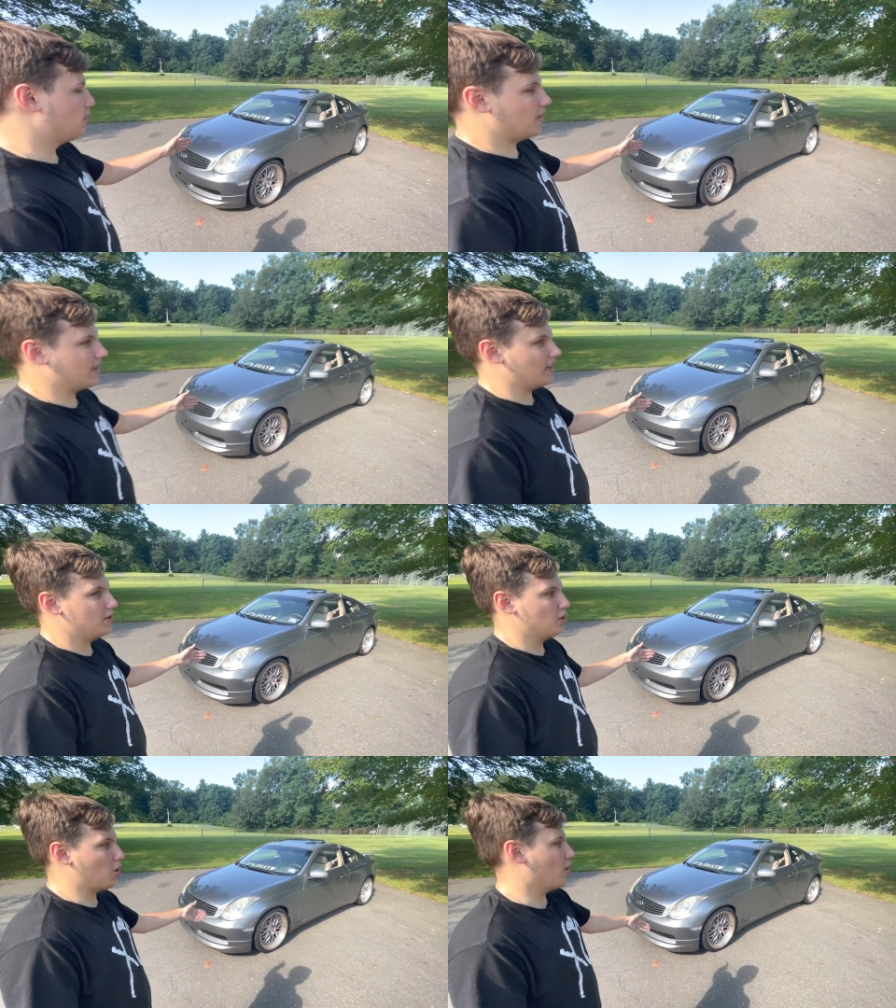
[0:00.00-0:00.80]
putting on
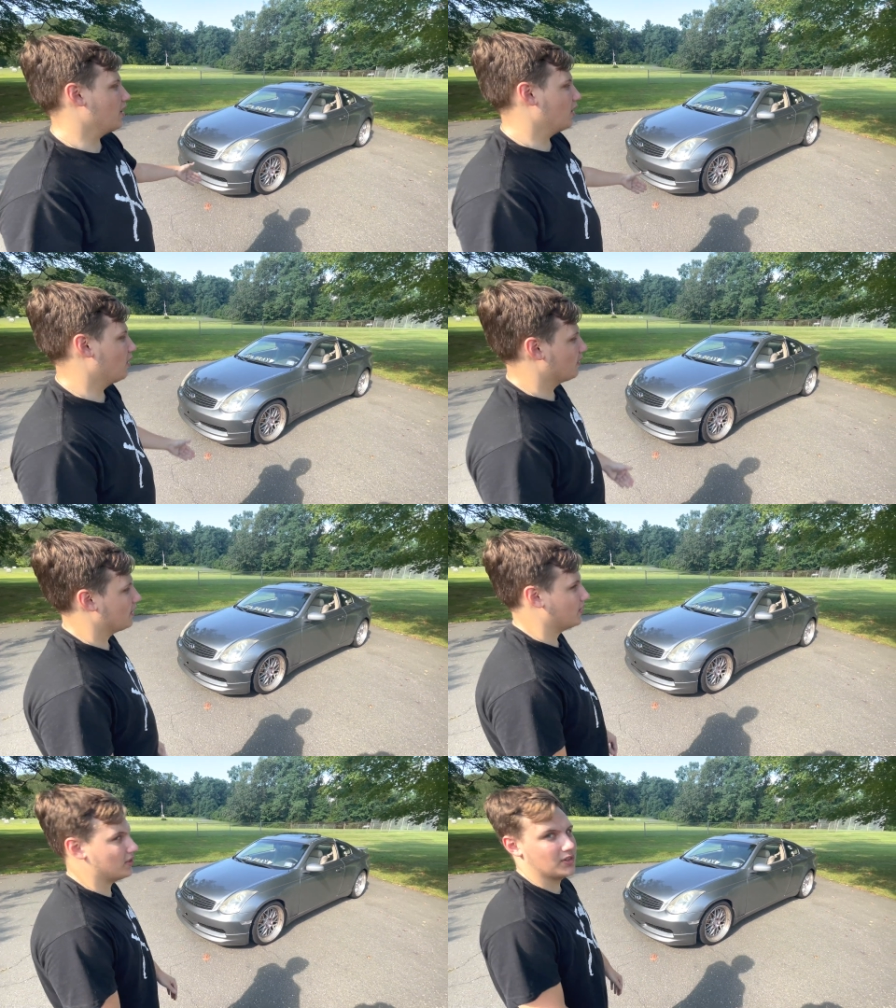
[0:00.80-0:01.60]
new
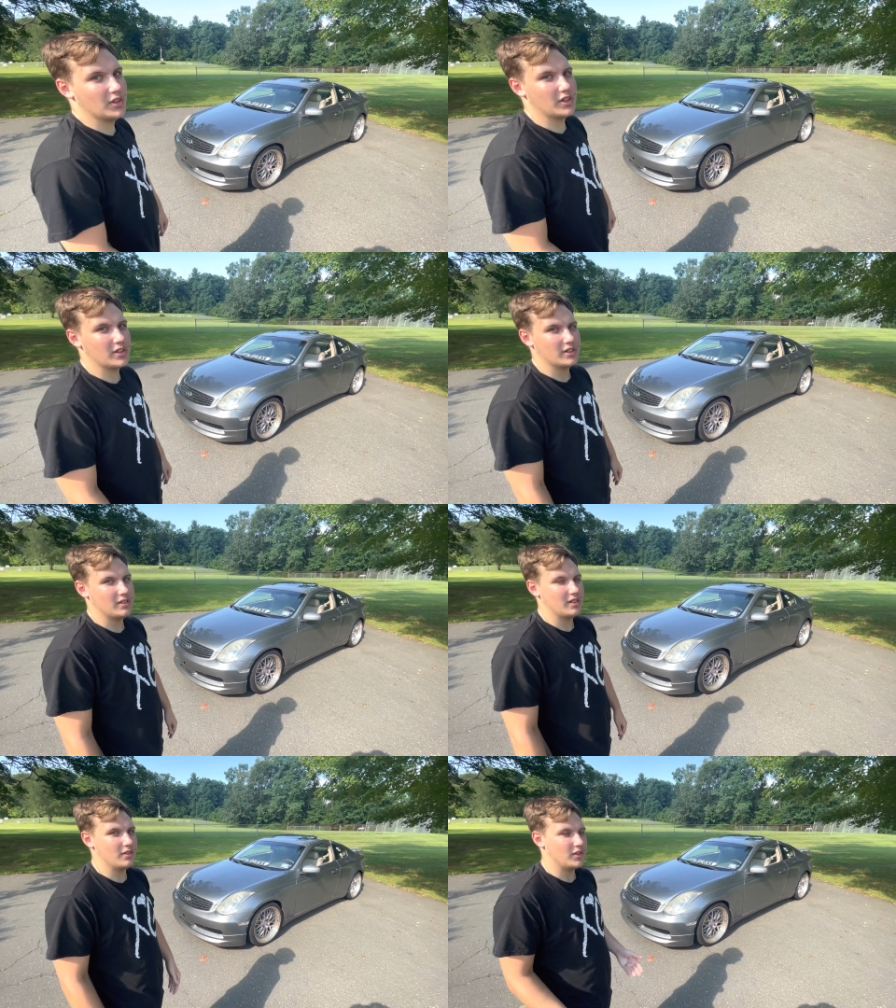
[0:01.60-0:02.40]
coilovers took
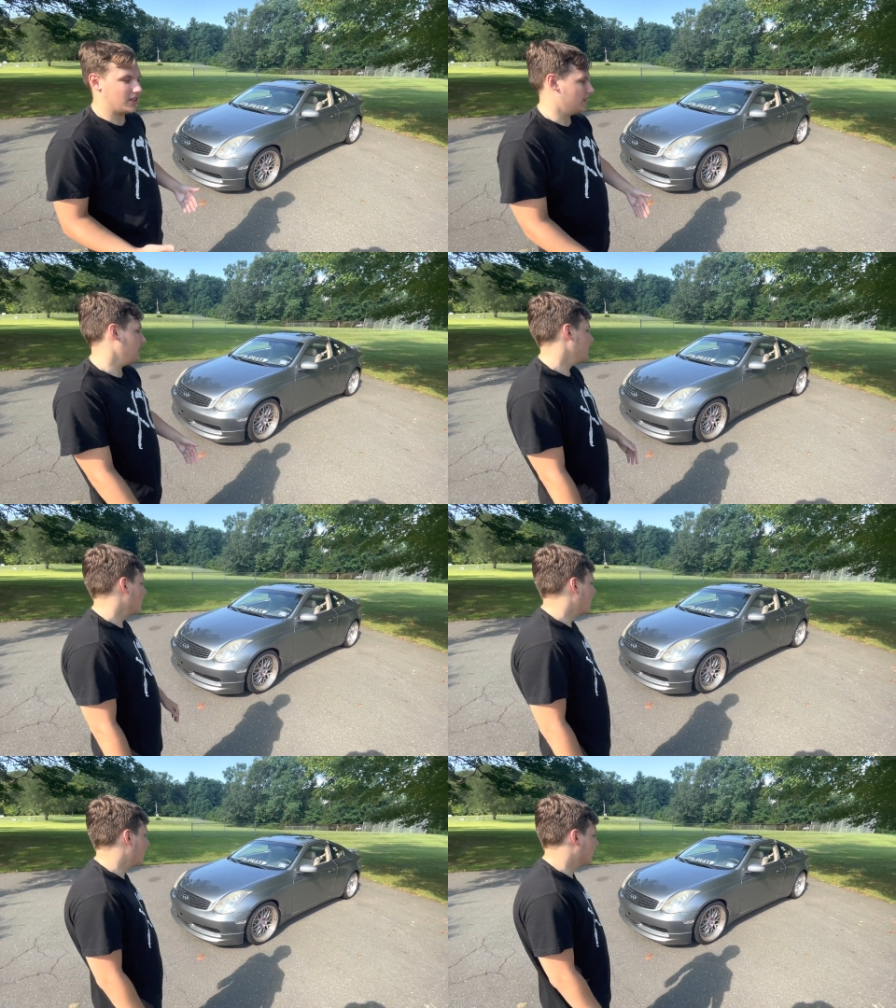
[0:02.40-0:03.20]
a fucking
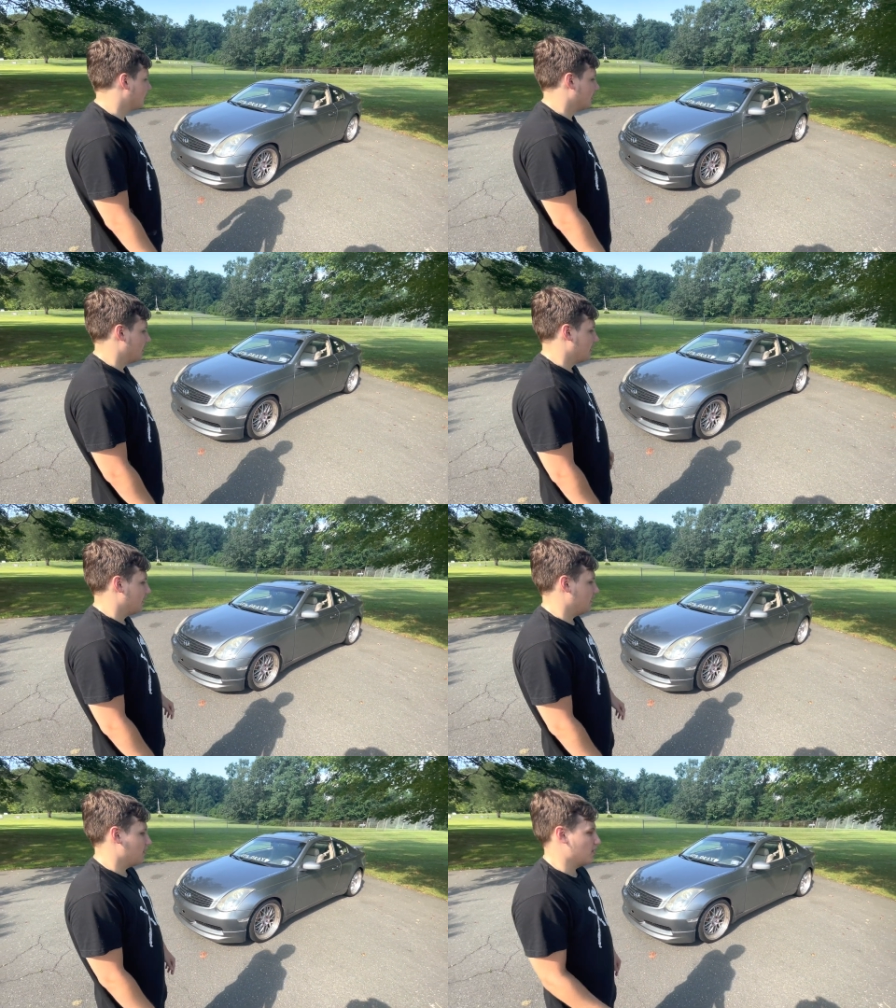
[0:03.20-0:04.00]
eon,
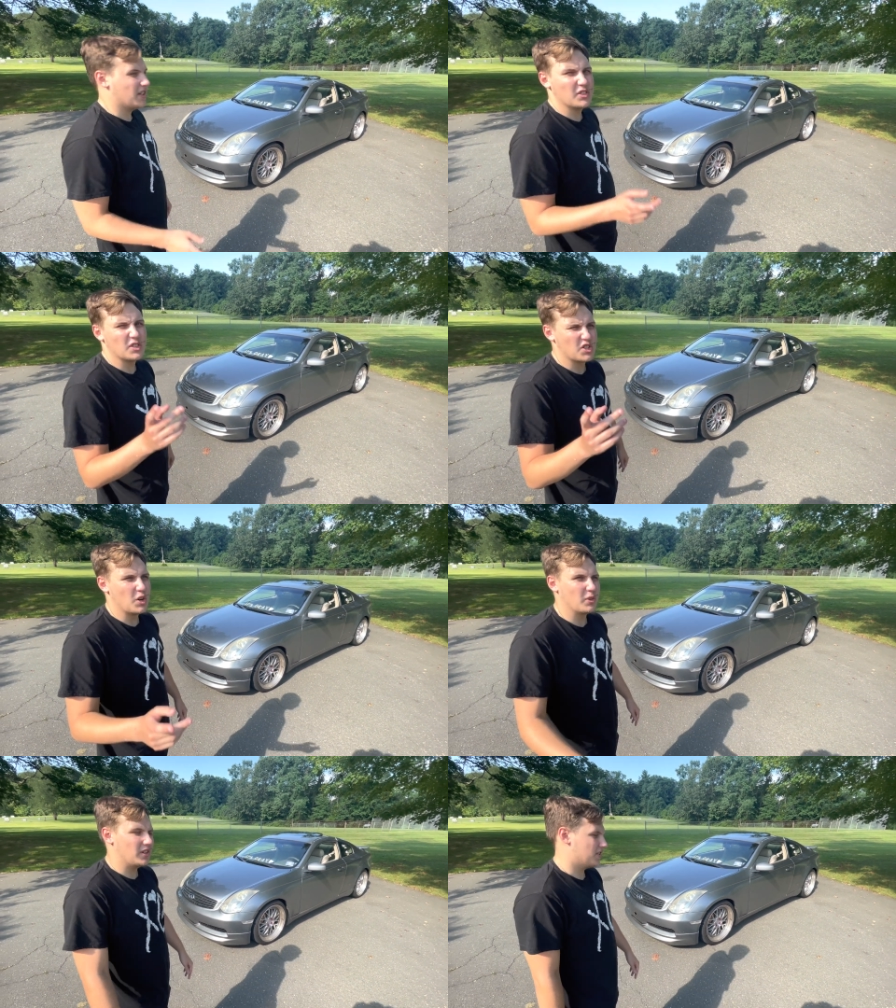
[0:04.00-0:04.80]
thanks to
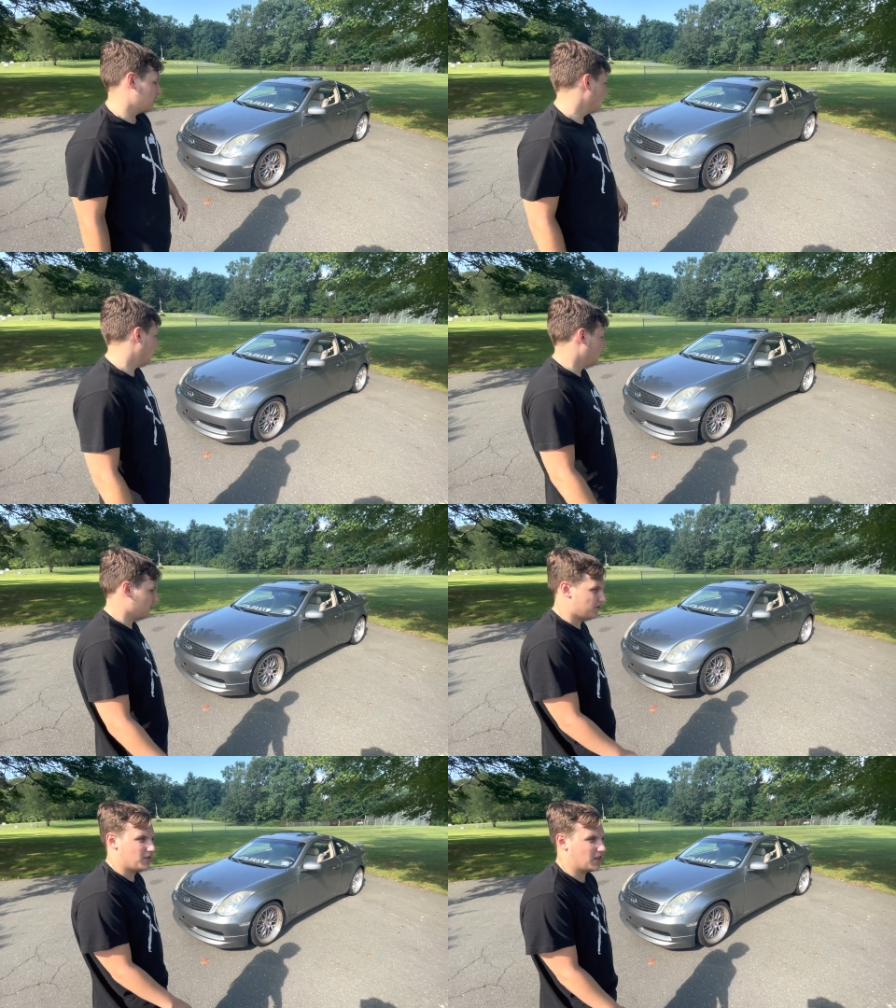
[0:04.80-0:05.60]
Jonas, but it was
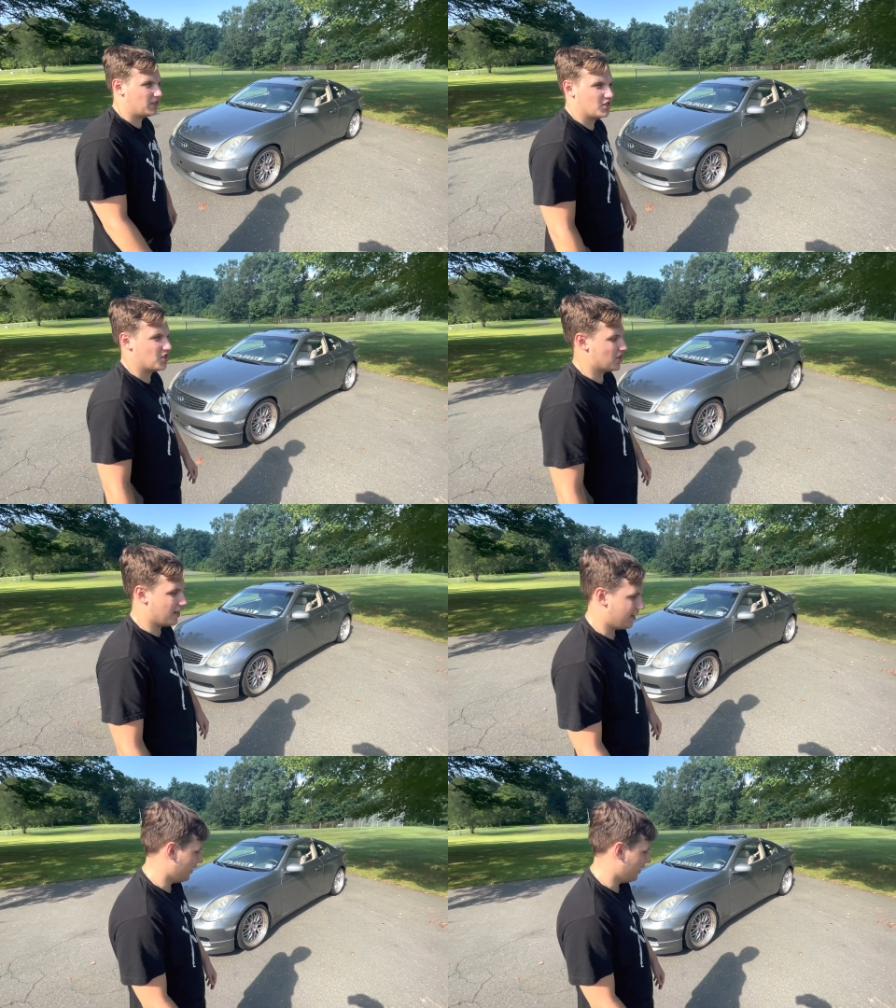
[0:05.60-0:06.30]
fucking shit.